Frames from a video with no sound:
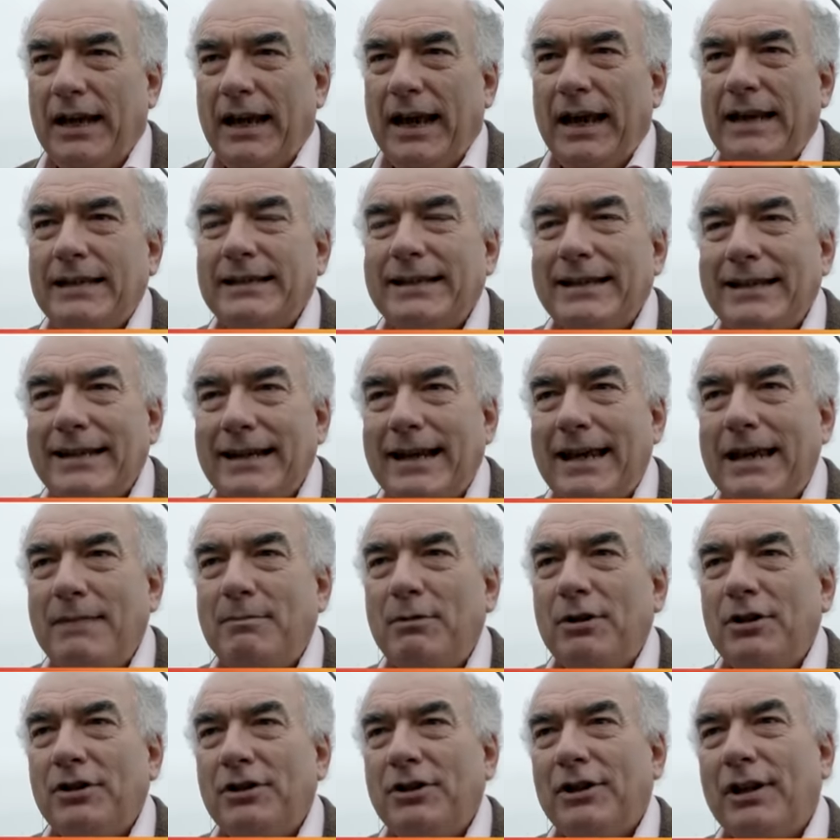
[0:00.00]
It's
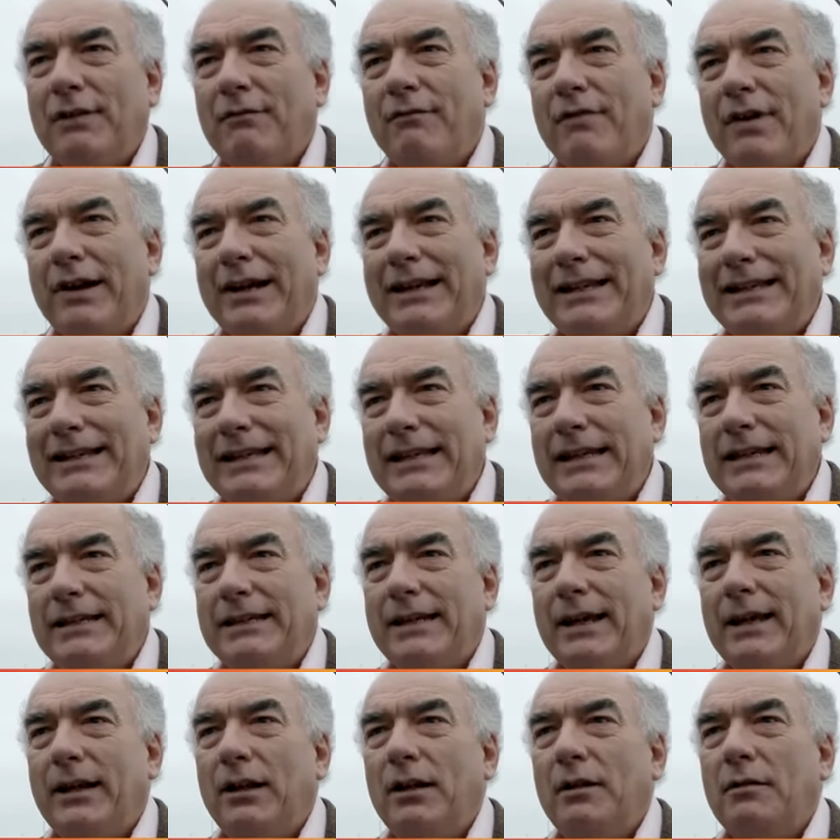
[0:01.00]
enabled us to give very
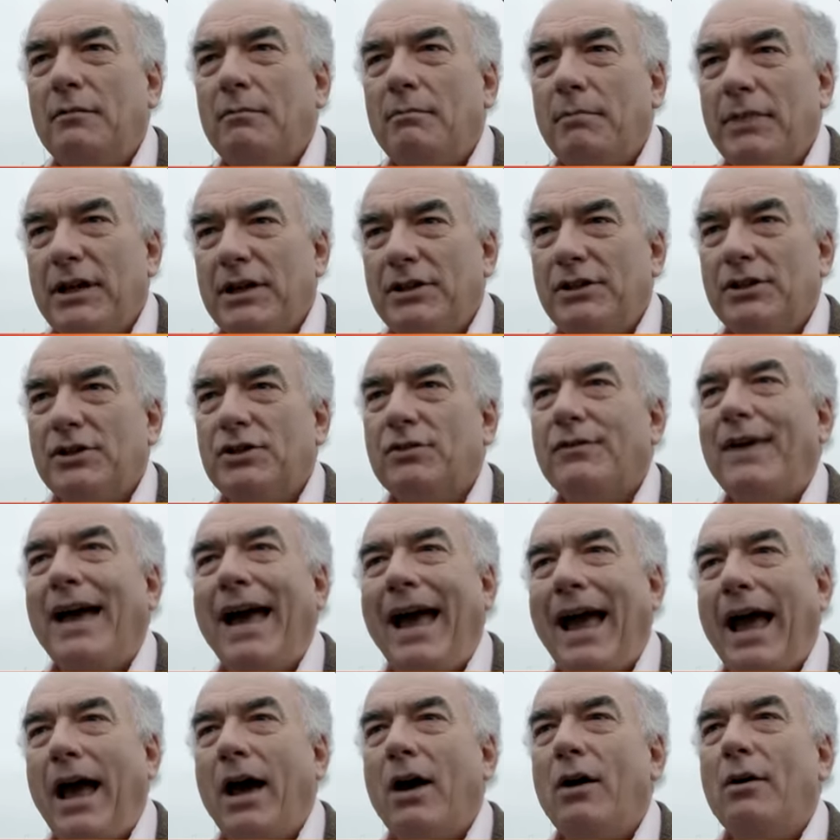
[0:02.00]
detailed pictures of
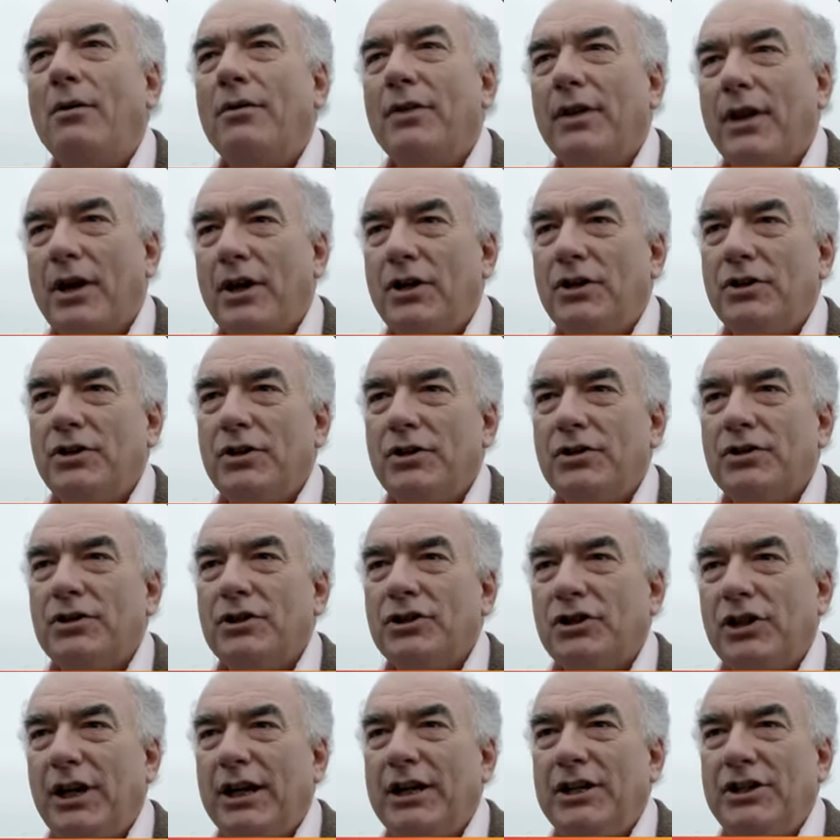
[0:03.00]
how the oceans
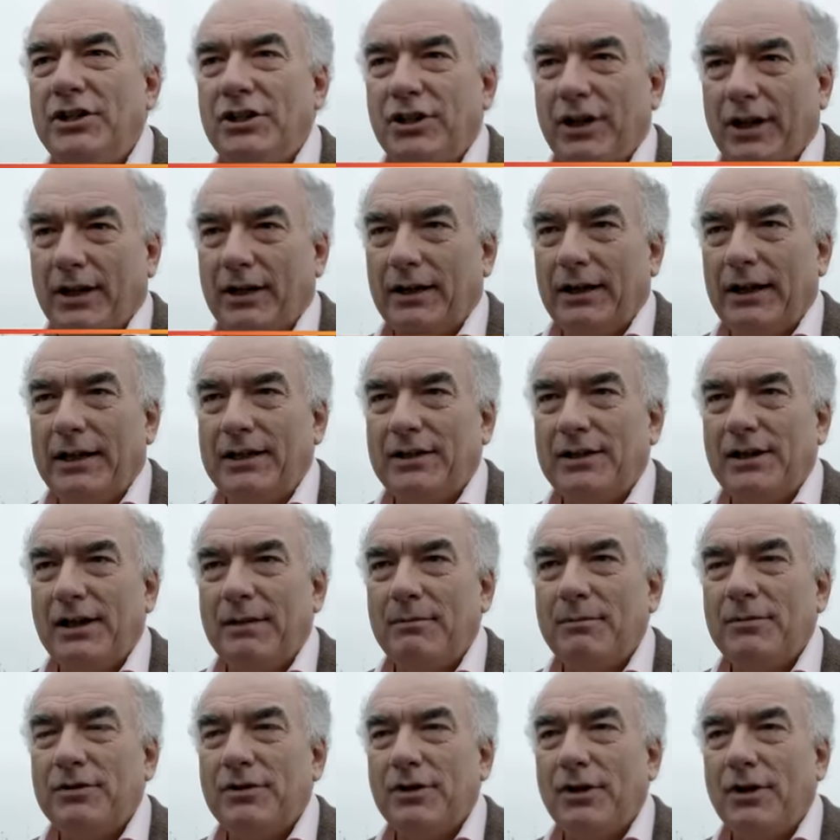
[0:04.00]
are changing in
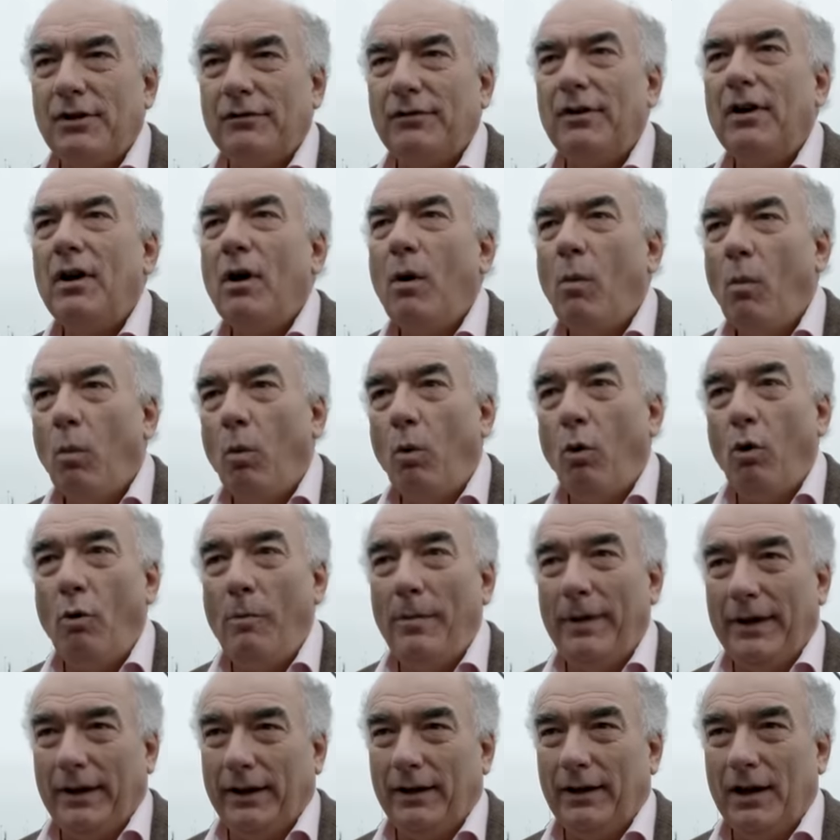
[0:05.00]
terms of
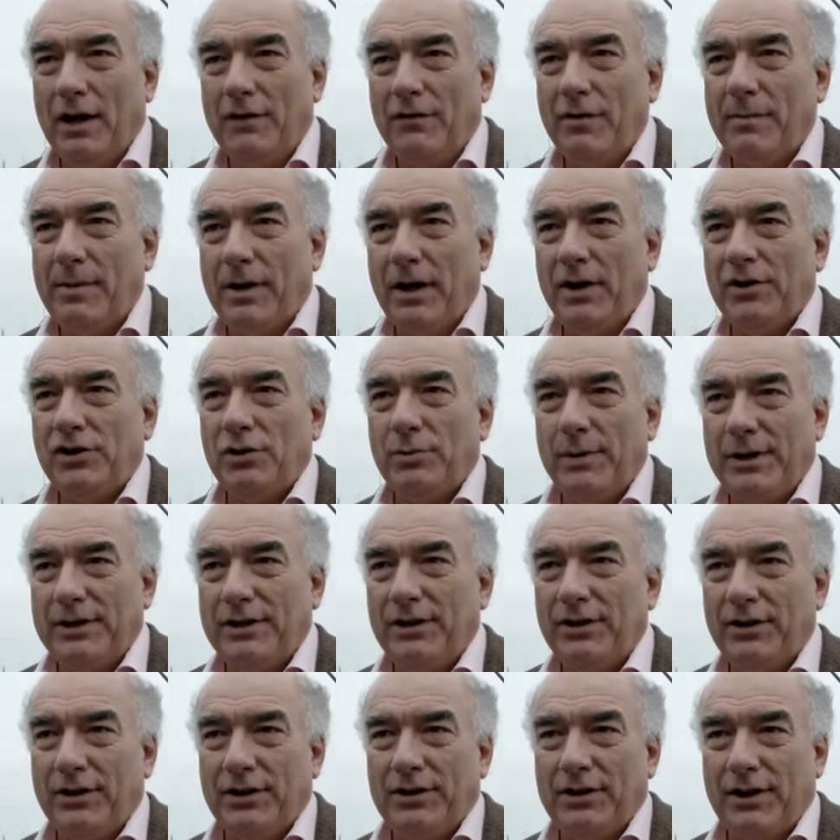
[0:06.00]
warming over the past
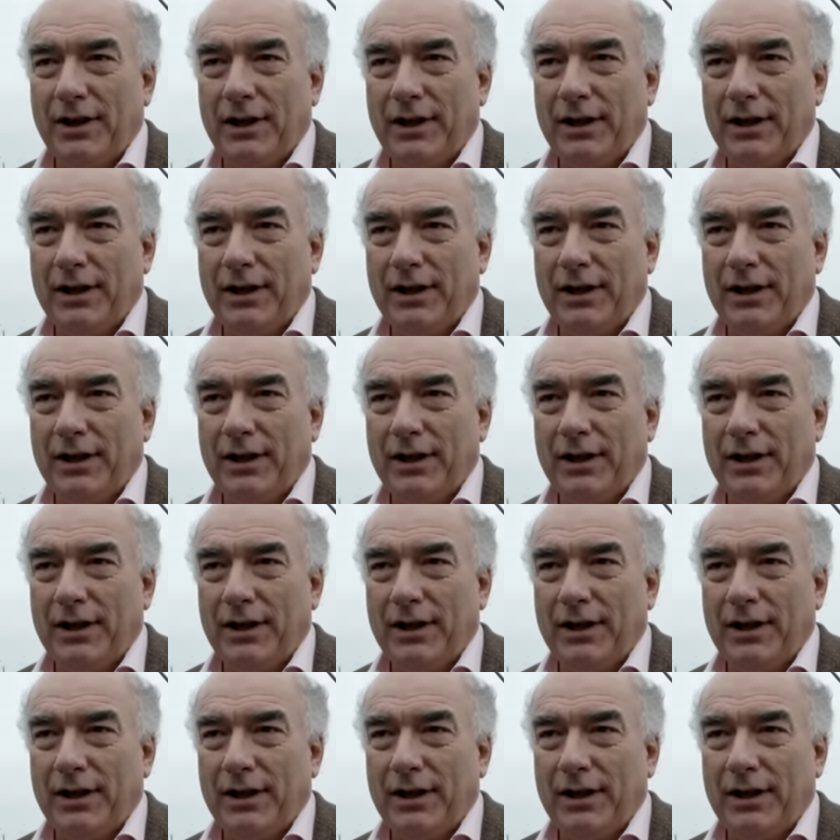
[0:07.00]
20-30